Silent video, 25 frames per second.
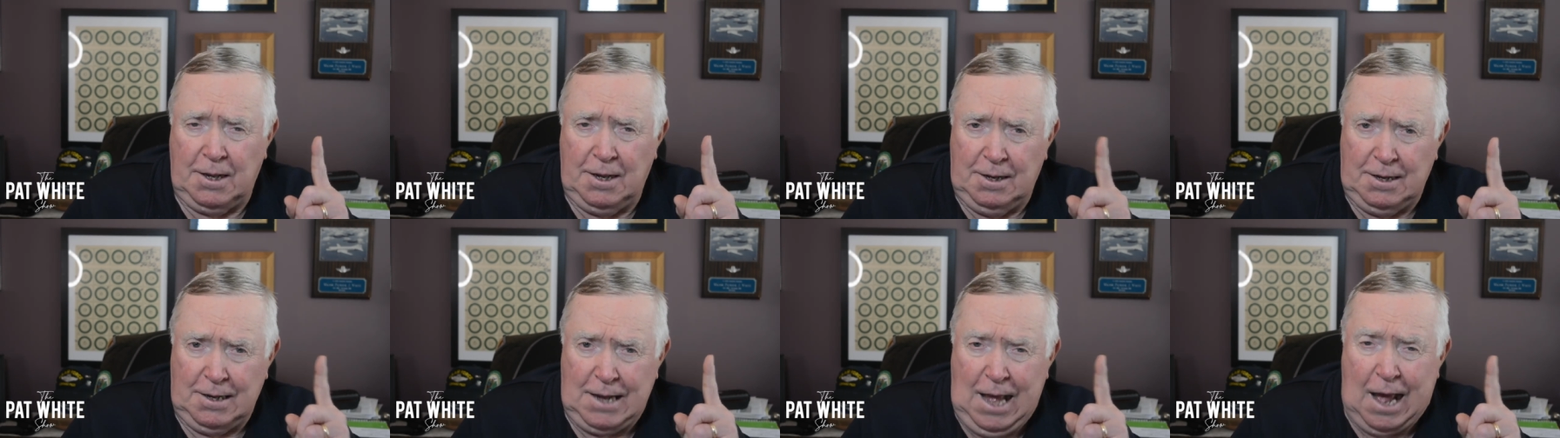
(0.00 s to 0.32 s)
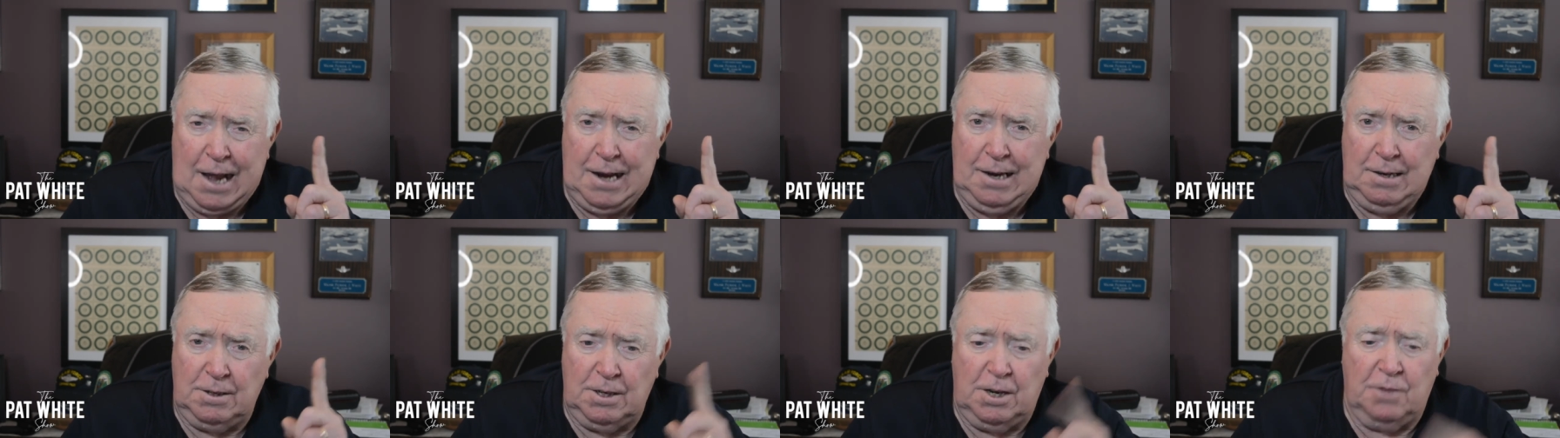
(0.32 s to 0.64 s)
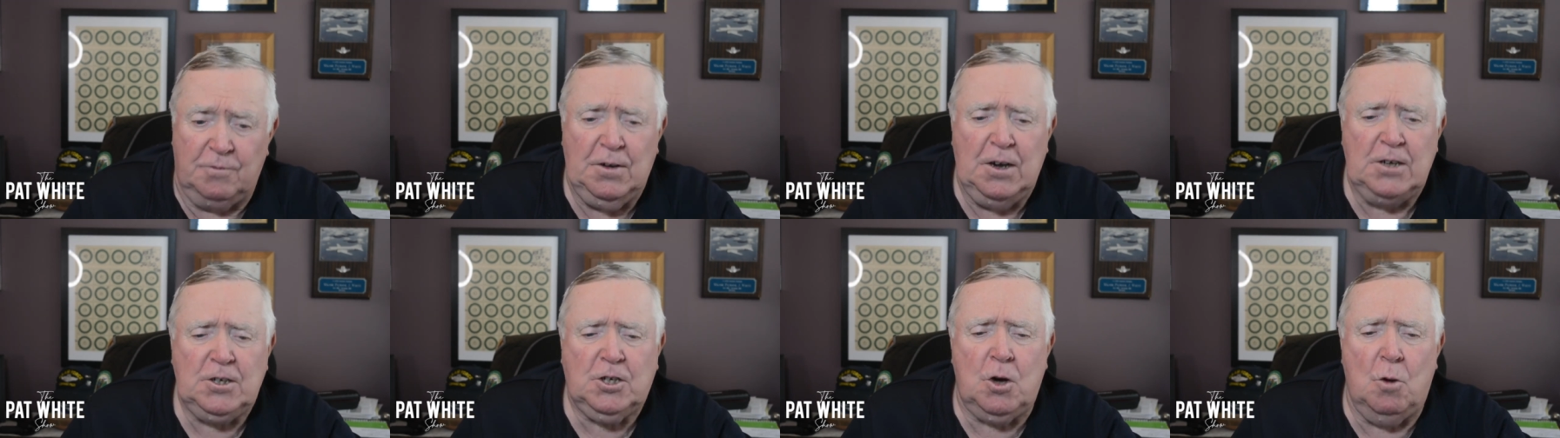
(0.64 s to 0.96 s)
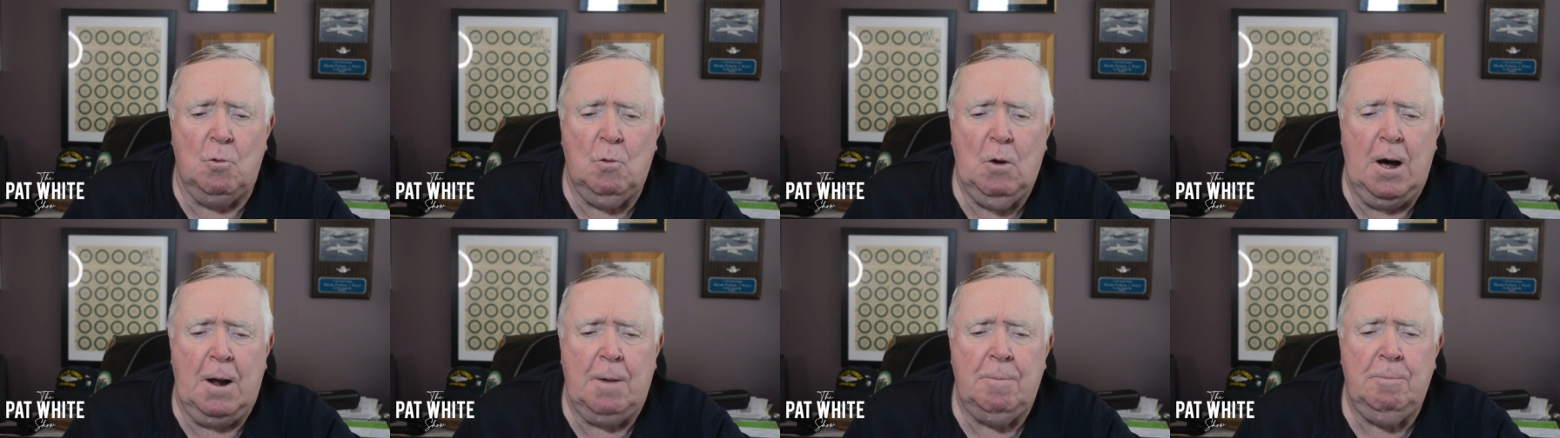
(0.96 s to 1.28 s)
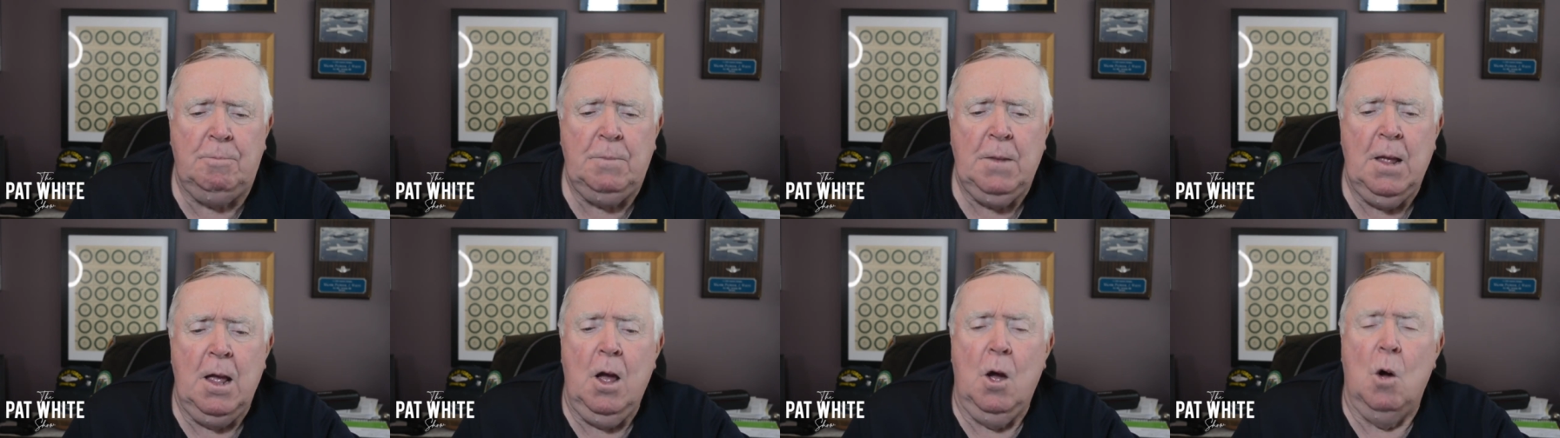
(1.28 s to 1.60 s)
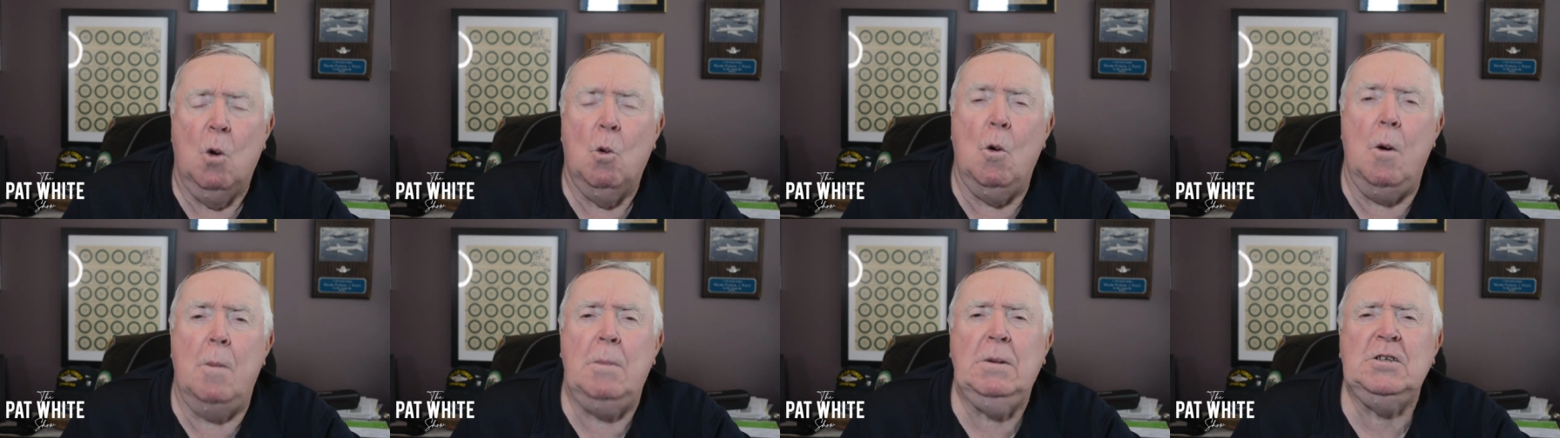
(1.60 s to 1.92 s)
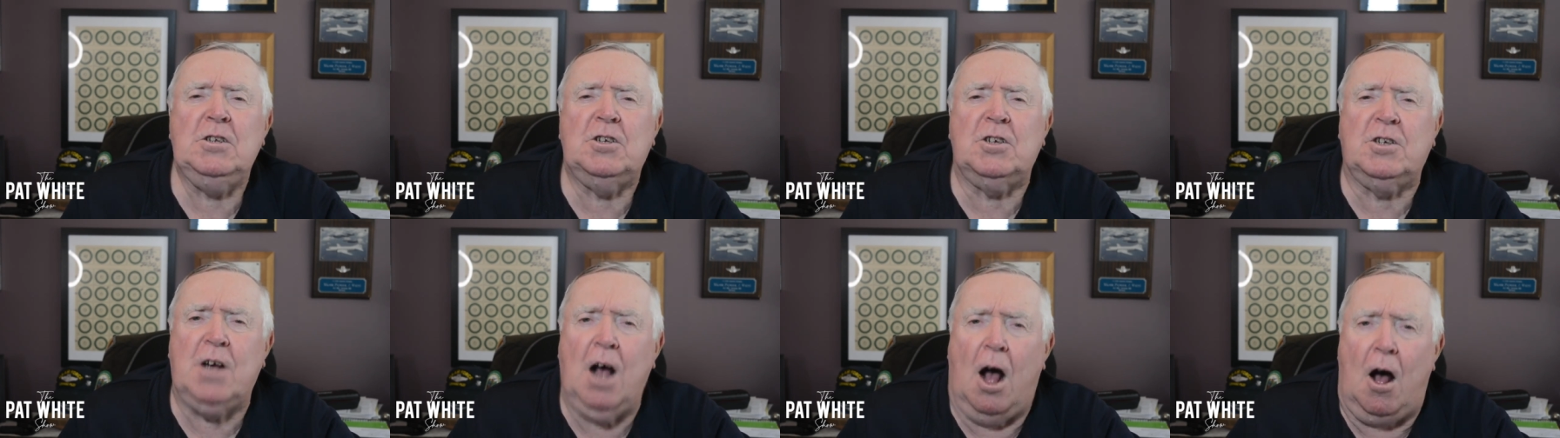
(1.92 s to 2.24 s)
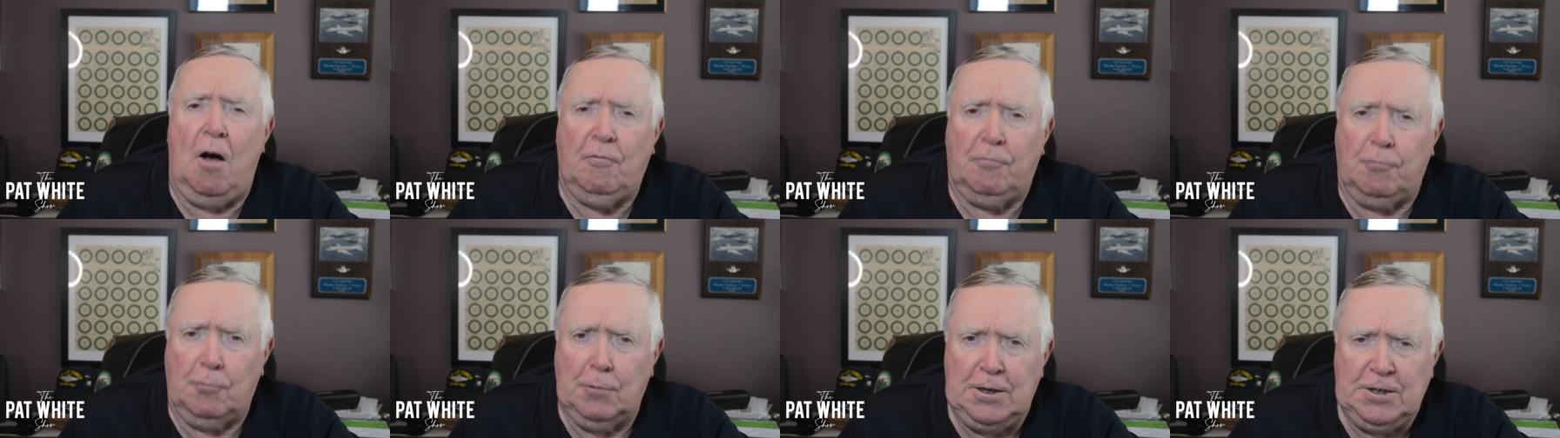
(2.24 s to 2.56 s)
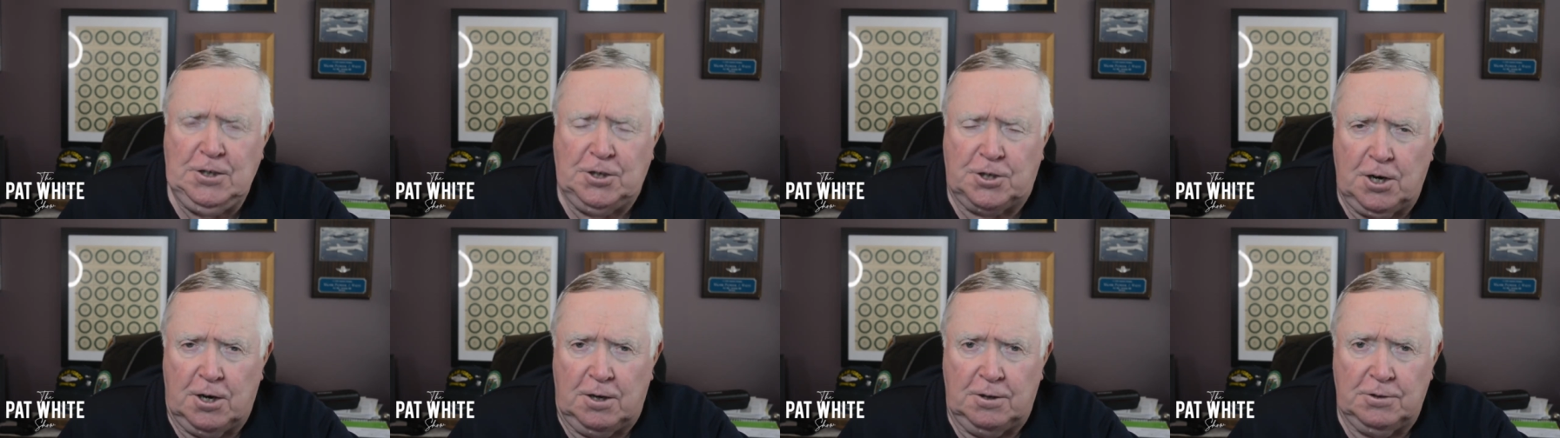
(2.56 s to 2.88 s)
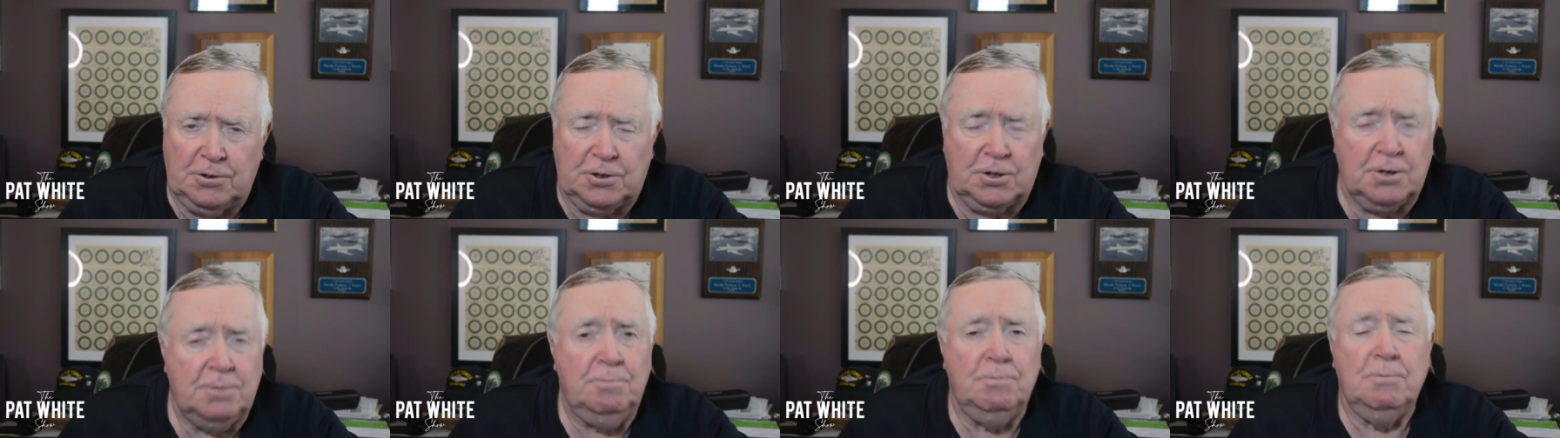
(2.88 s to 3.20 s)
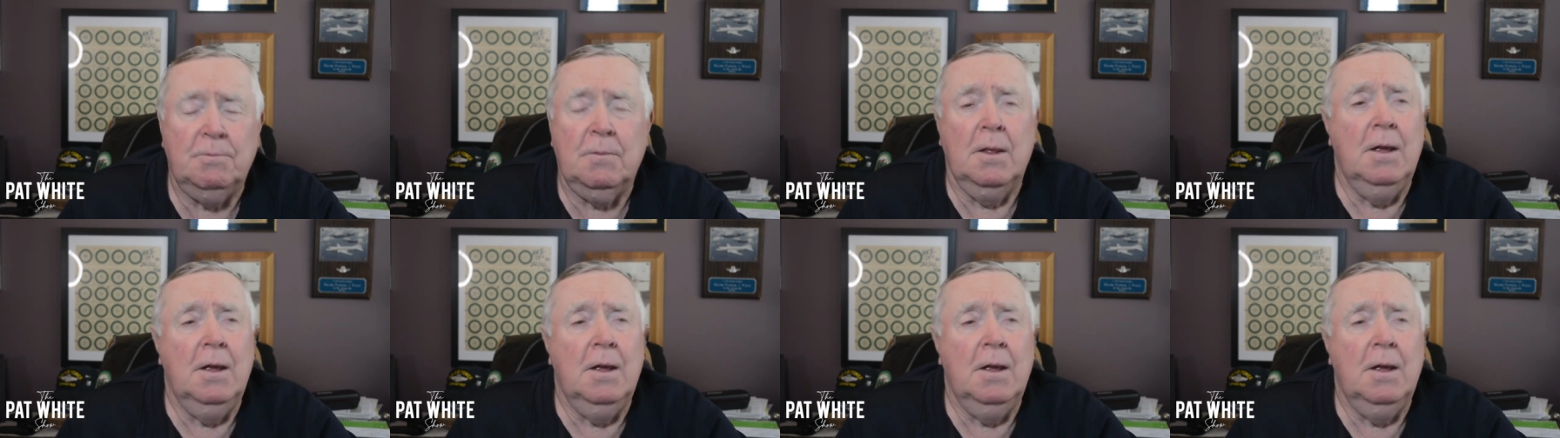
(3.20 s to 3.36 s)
Got it? Division One Women's Golf Regionals.